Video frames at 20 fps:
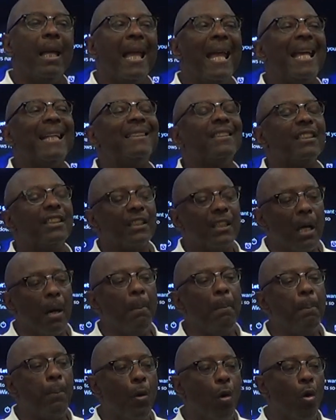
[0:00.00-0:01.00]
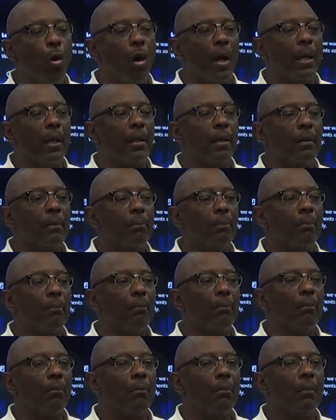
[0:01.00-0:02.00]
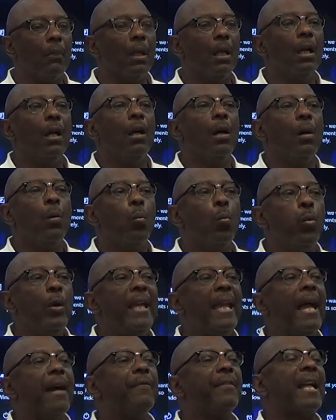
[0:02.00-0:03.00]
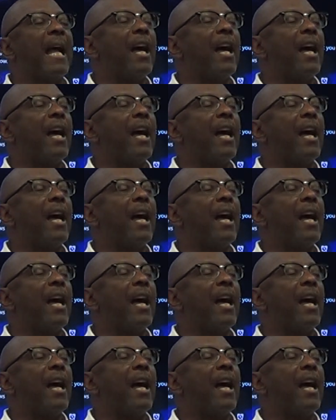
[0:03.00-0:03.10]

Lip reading: at some point, we have